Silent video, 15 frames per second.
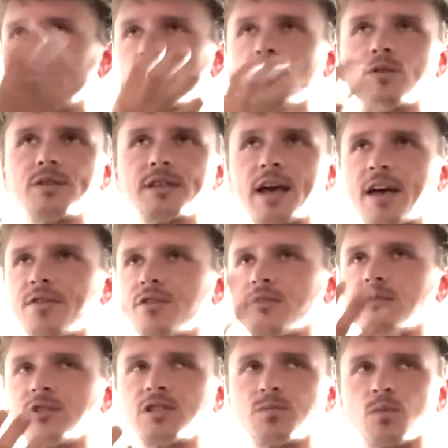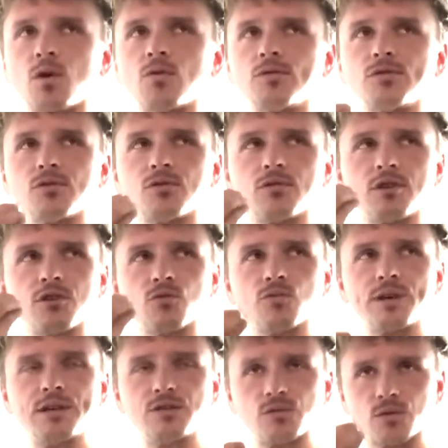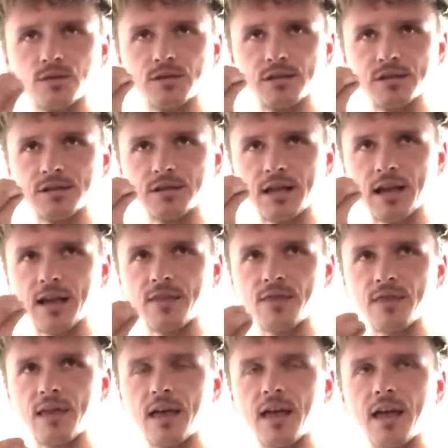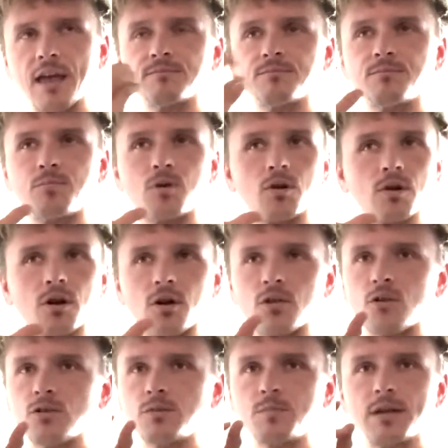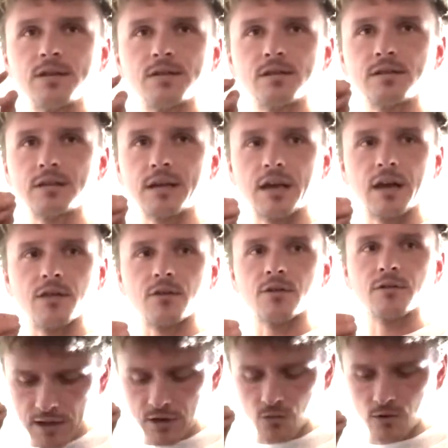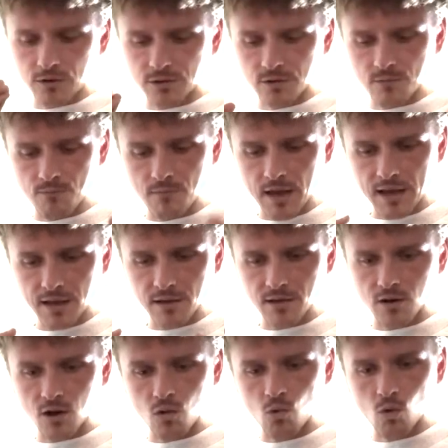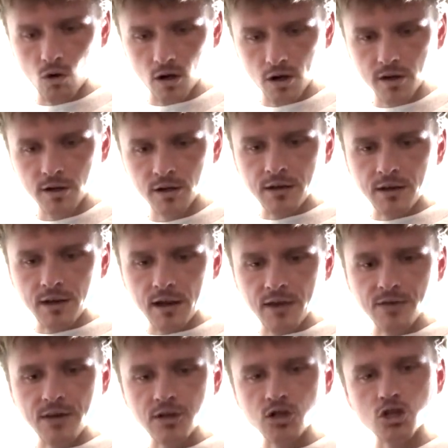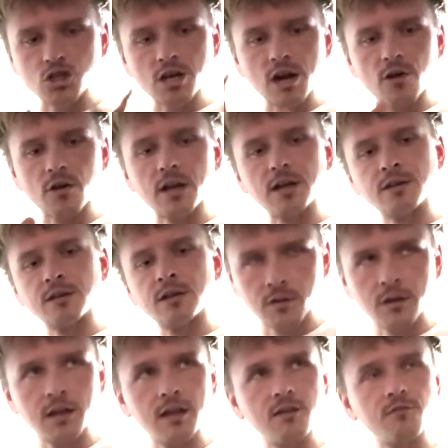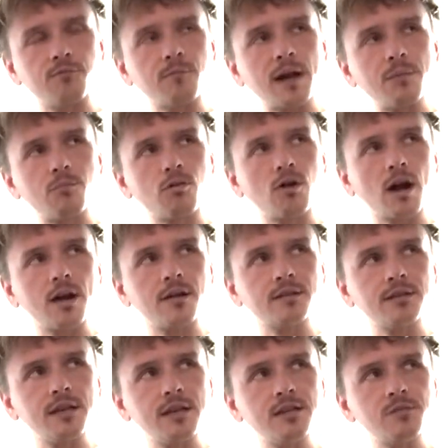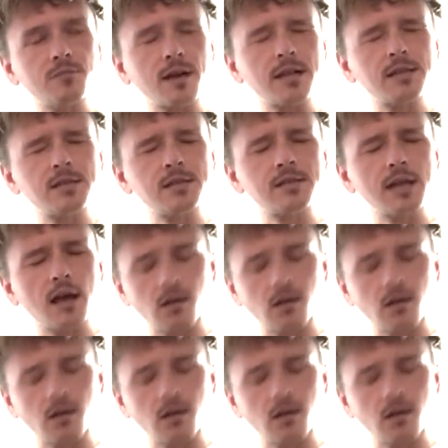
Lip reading: was at their disposal, their resources, and they put all those pieces together in order to make a work and then share it. If my product is myself,